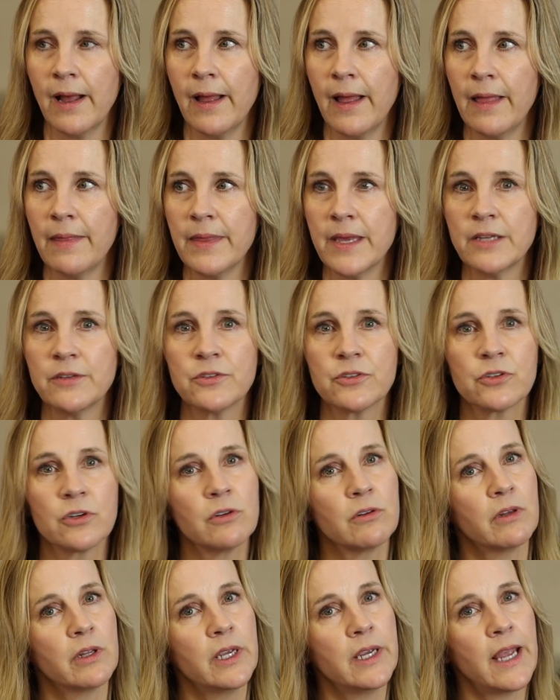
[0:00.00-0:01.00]
And then
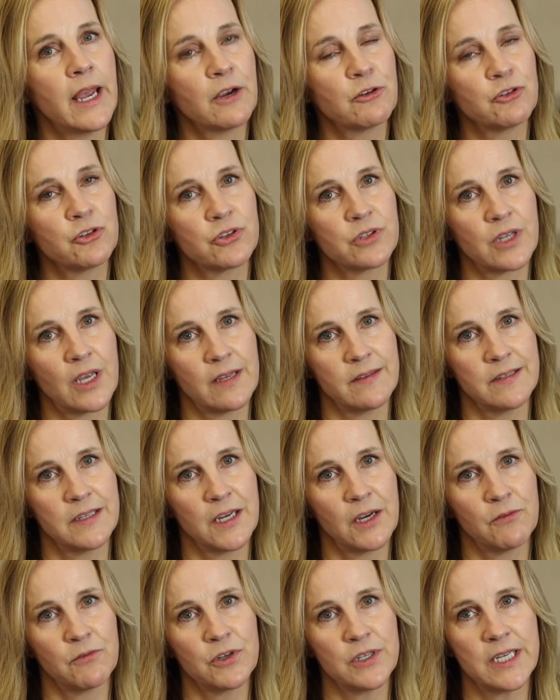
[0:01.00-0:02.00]
certainly
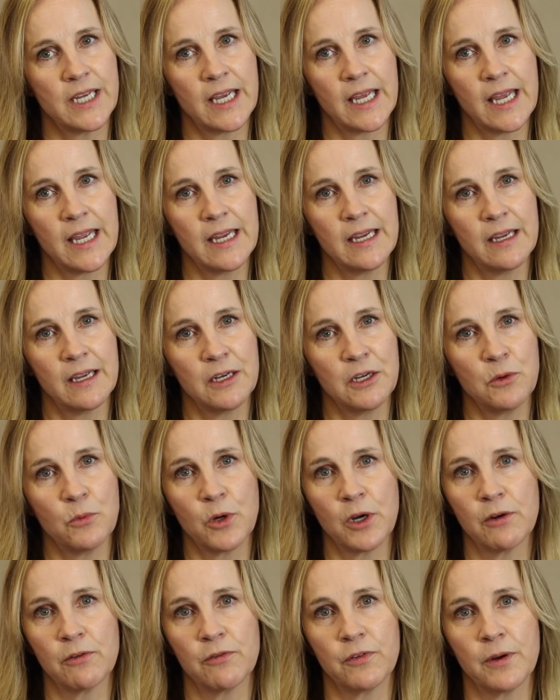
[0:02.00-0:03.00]
exercising every day,
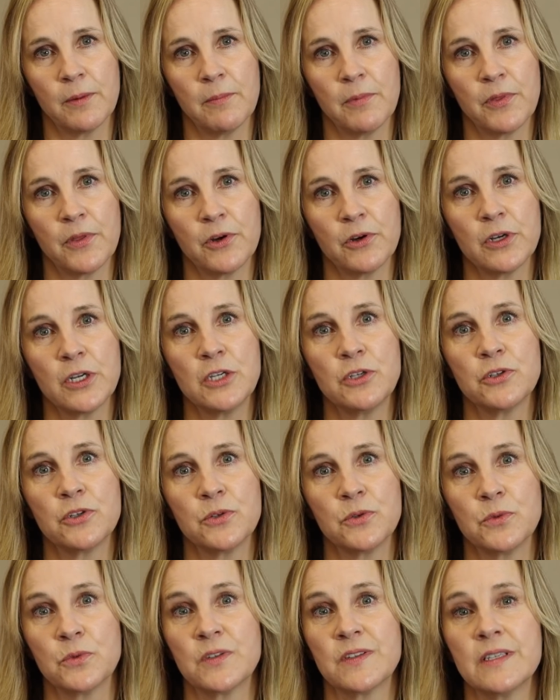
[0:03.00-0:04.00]
anywhere from 30
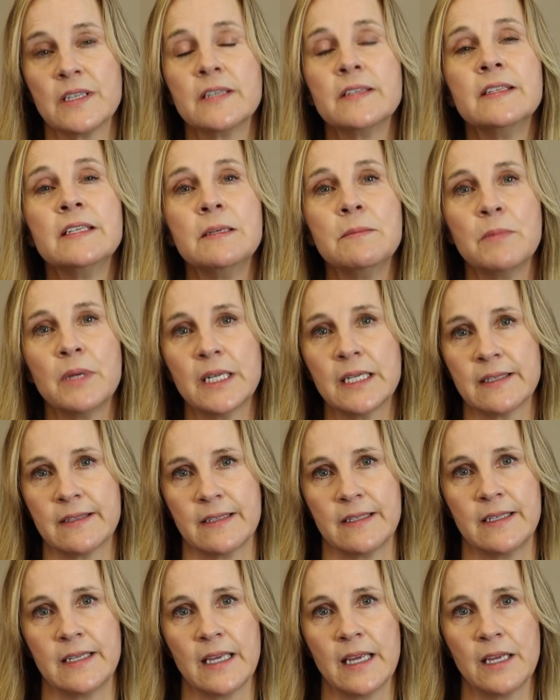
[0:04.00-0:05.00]
to 60 minutes
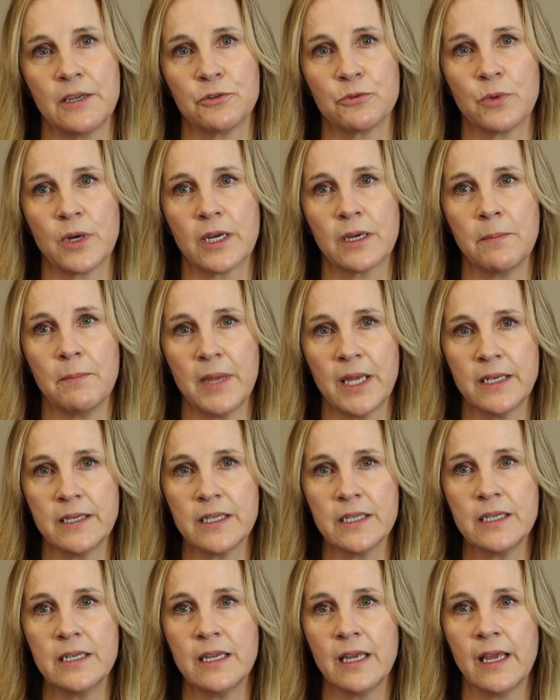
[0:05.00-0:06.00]
a day is
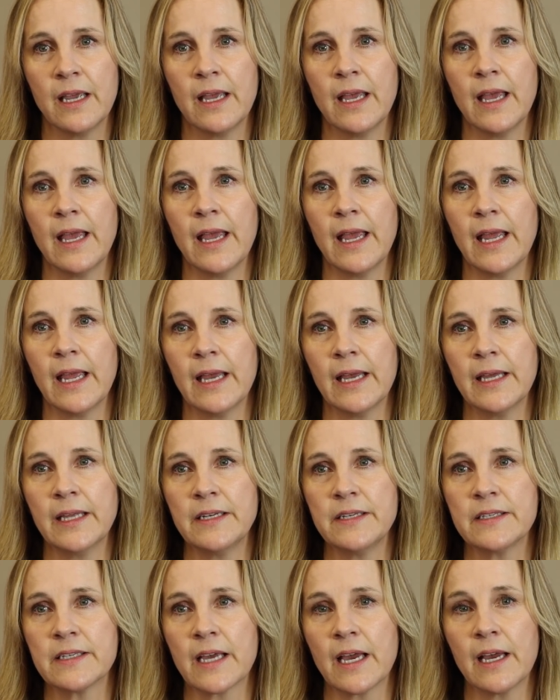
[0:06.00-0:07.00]
recommended.
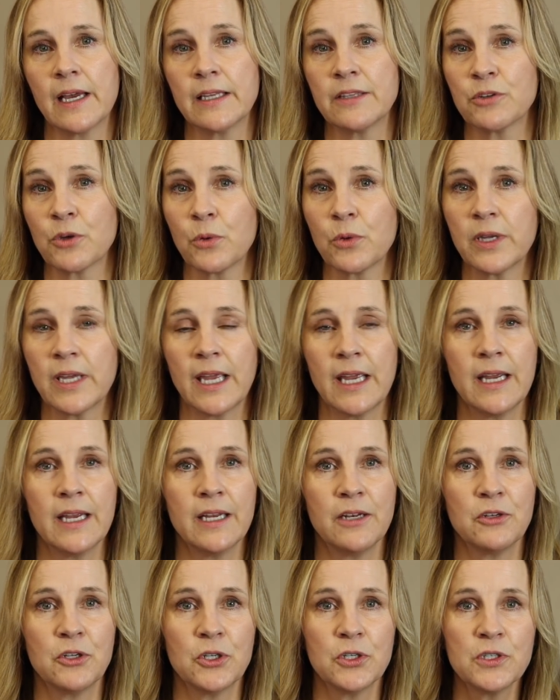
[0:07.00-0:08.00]
And it's okay
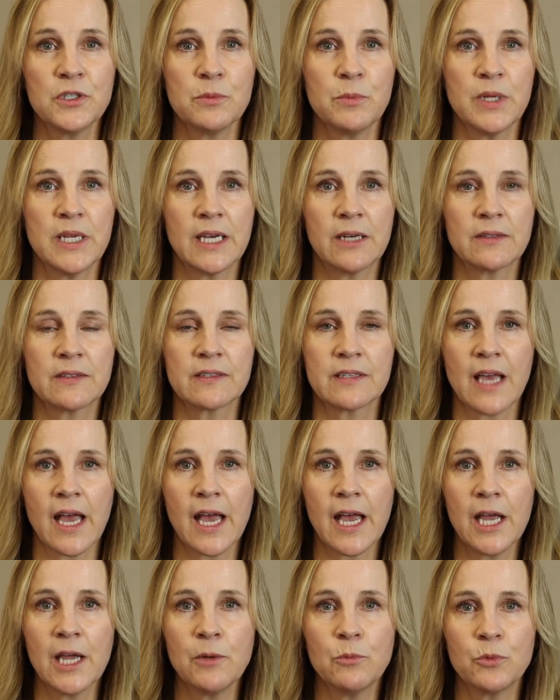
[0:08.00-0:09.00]
and good to be
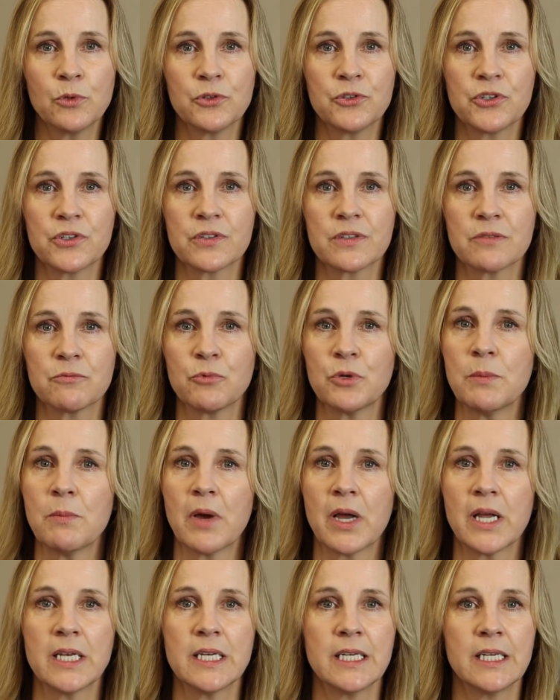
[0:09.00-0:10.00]
outside. We'll just
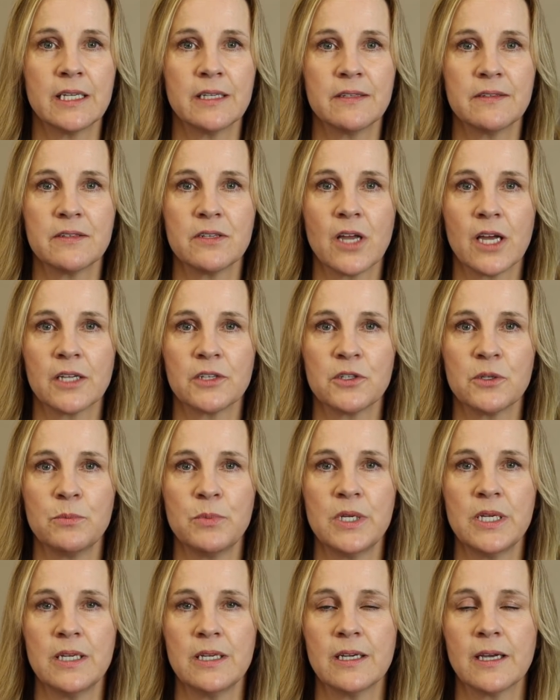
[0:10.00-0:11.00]
remind kids not to
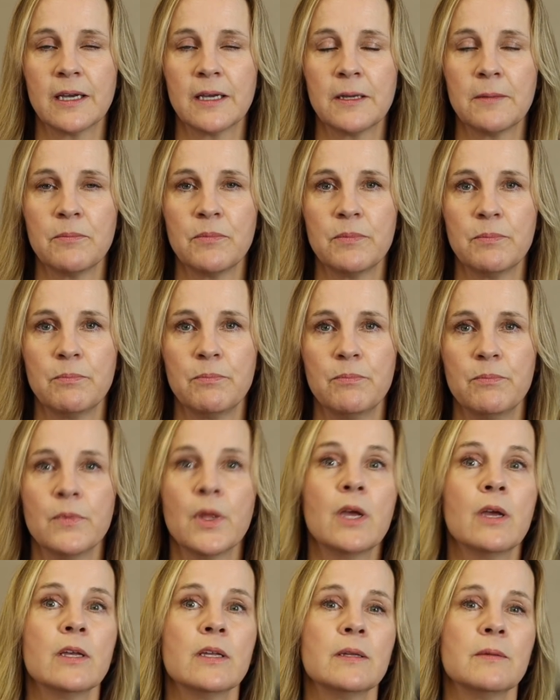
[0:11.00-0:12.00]
be
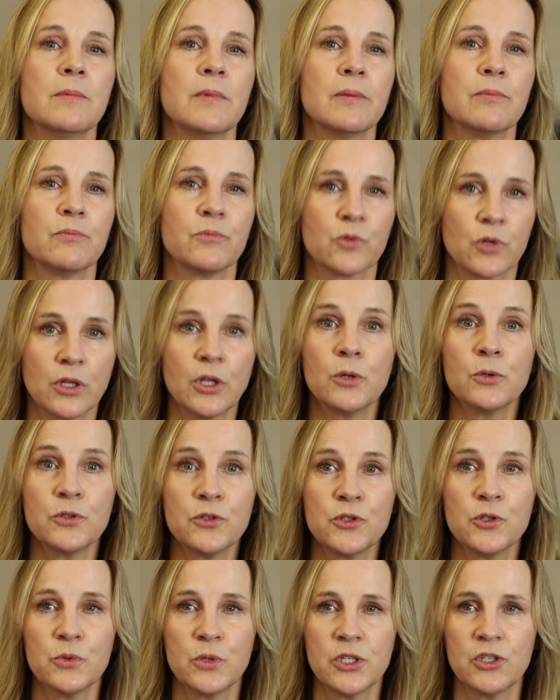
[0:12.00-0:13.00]
close
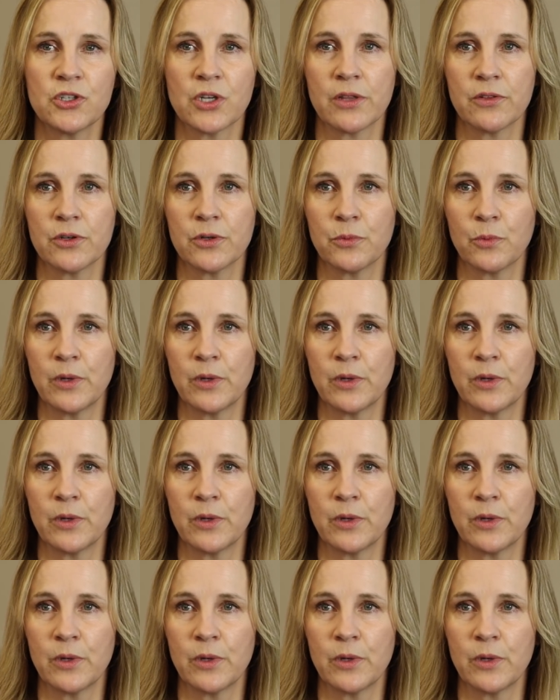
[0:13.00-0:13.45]
to each other